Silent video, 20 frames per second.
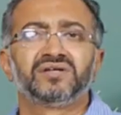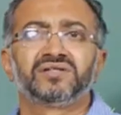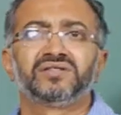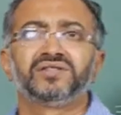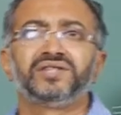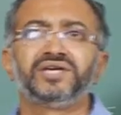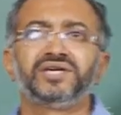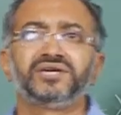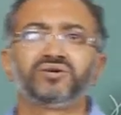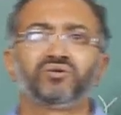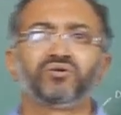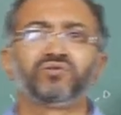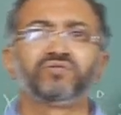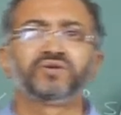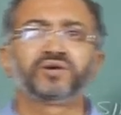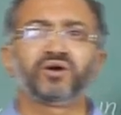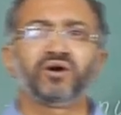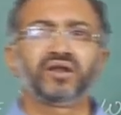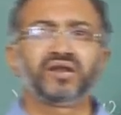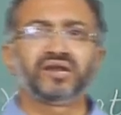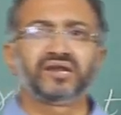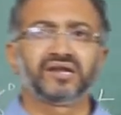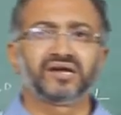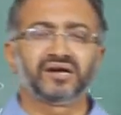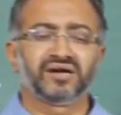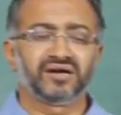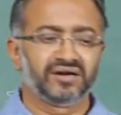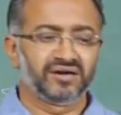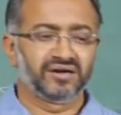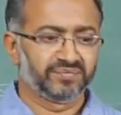the
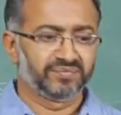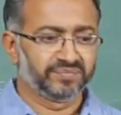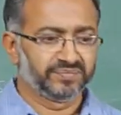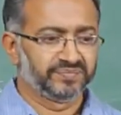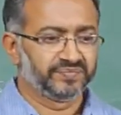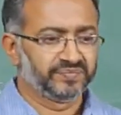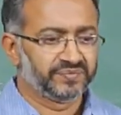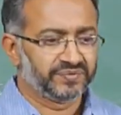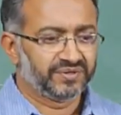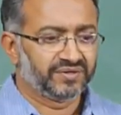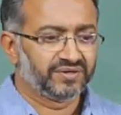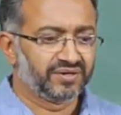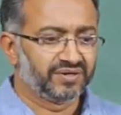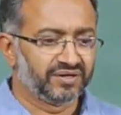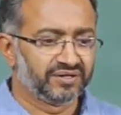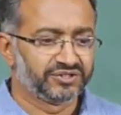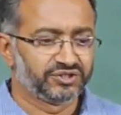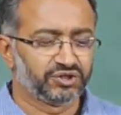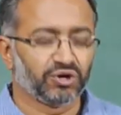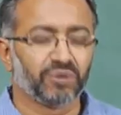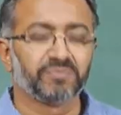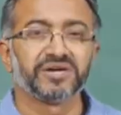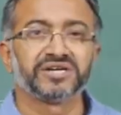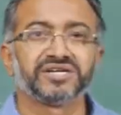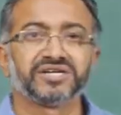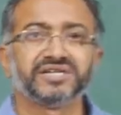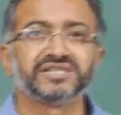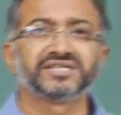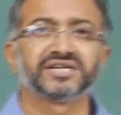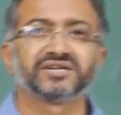overall
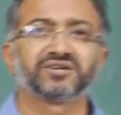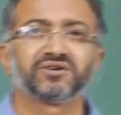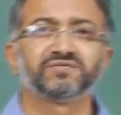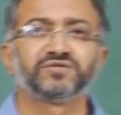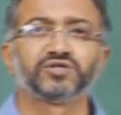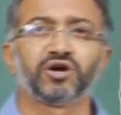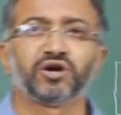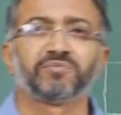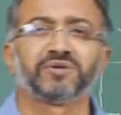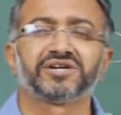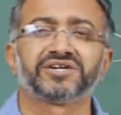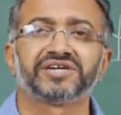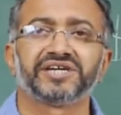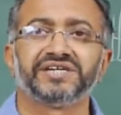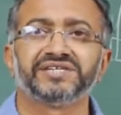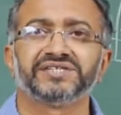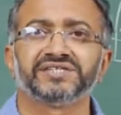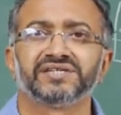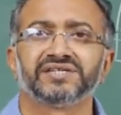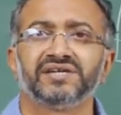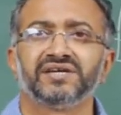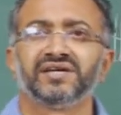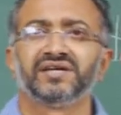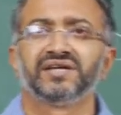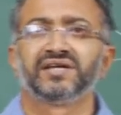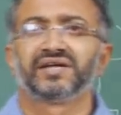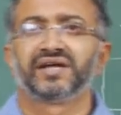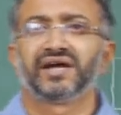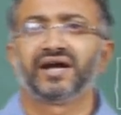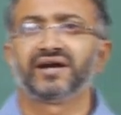geometry, set of geometries,
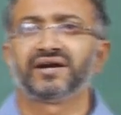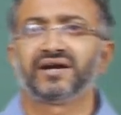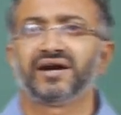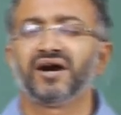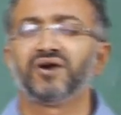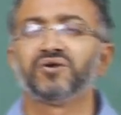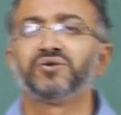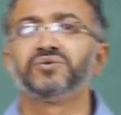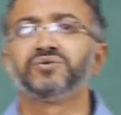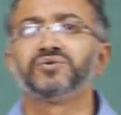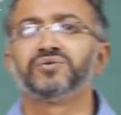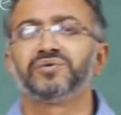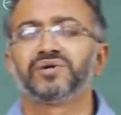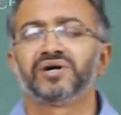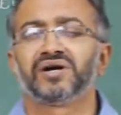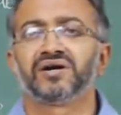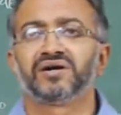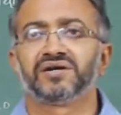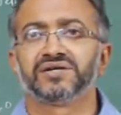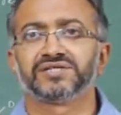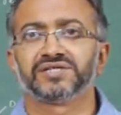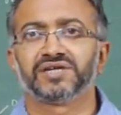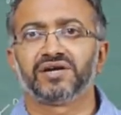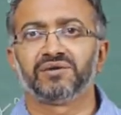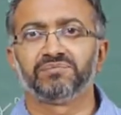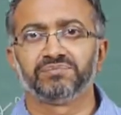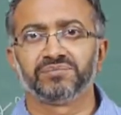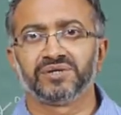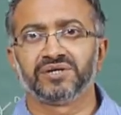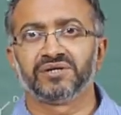and how
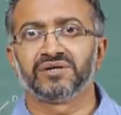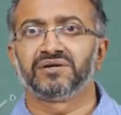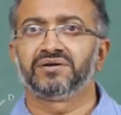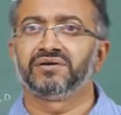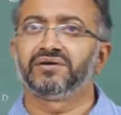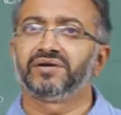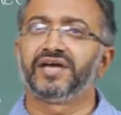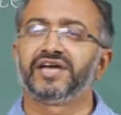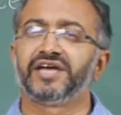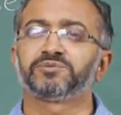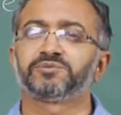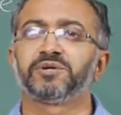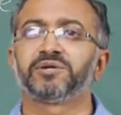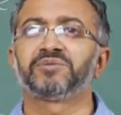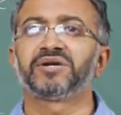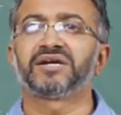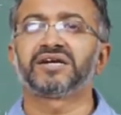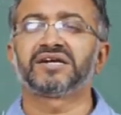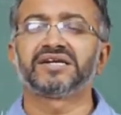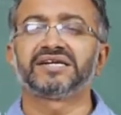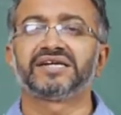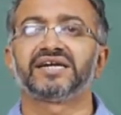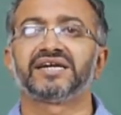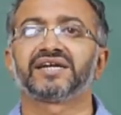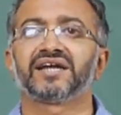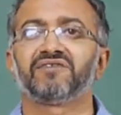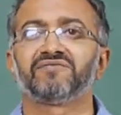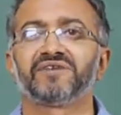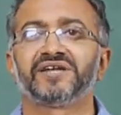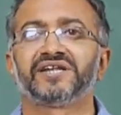some experimental
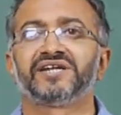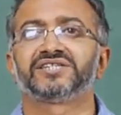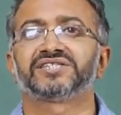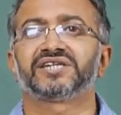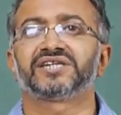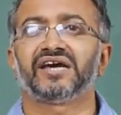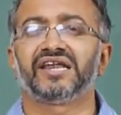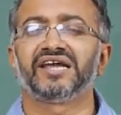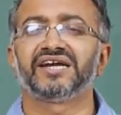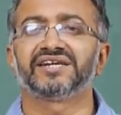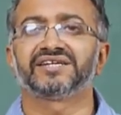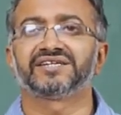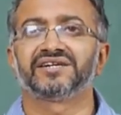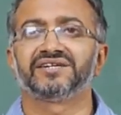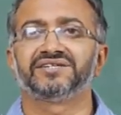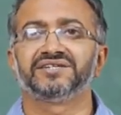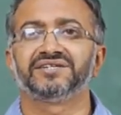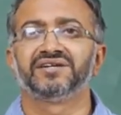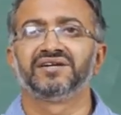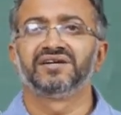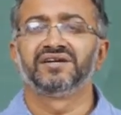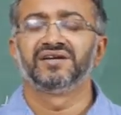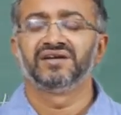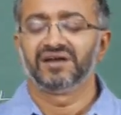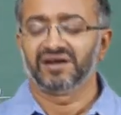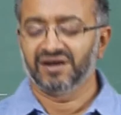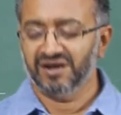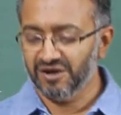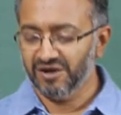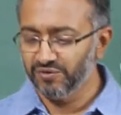data, when it's collected,
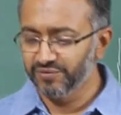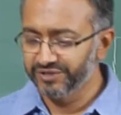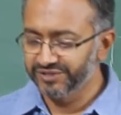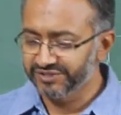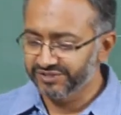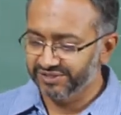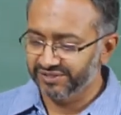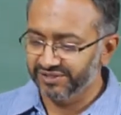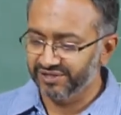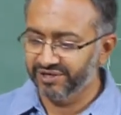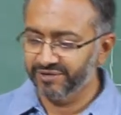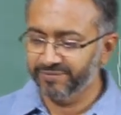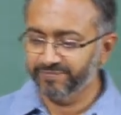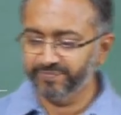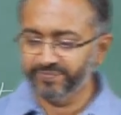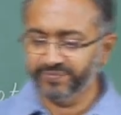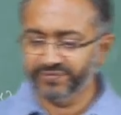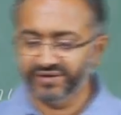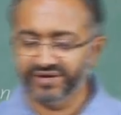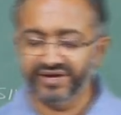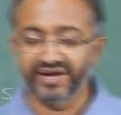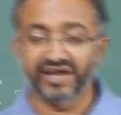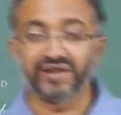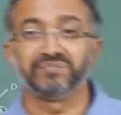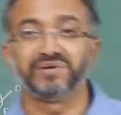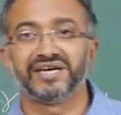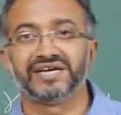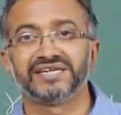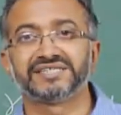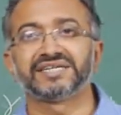how it's can
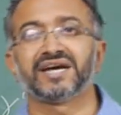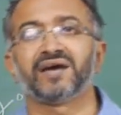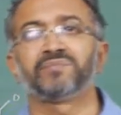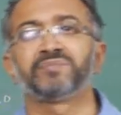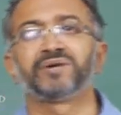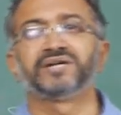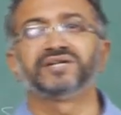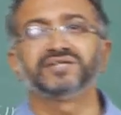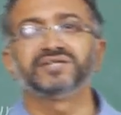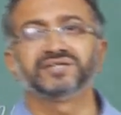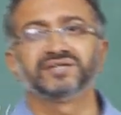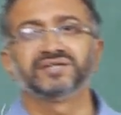be examined.